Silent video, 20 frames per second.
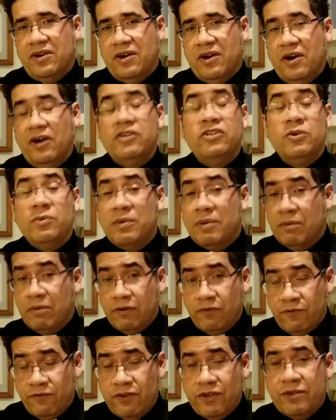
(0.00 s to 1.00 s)
Or do we
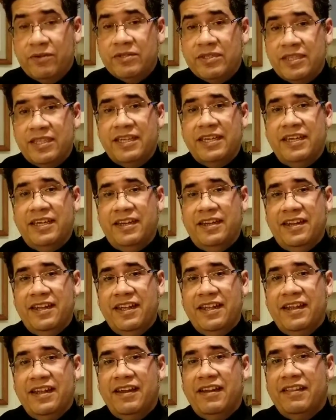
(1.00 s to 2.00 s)
refuse then
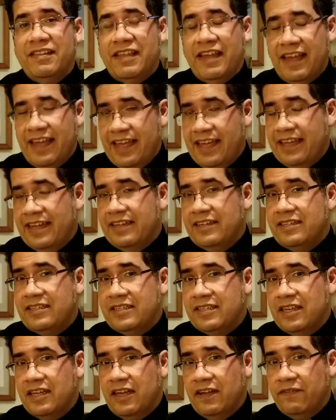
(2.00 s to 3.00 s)
the hand
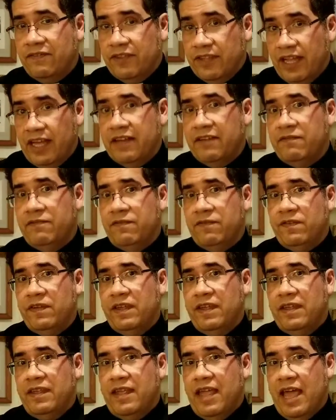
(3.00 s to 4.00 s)
of love
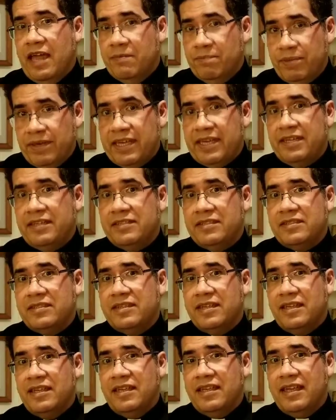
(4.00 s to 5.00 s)
and
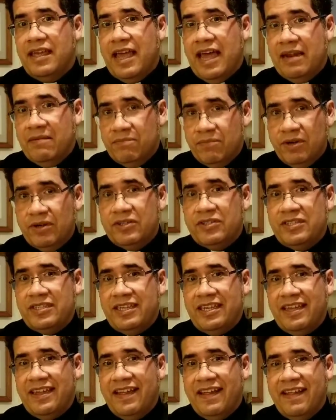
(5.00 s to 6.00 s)
peace and
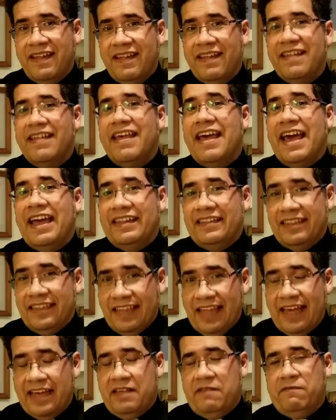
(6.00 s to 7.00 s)
mercy and
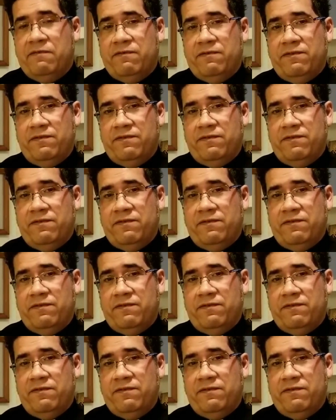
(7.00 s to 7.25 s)
life?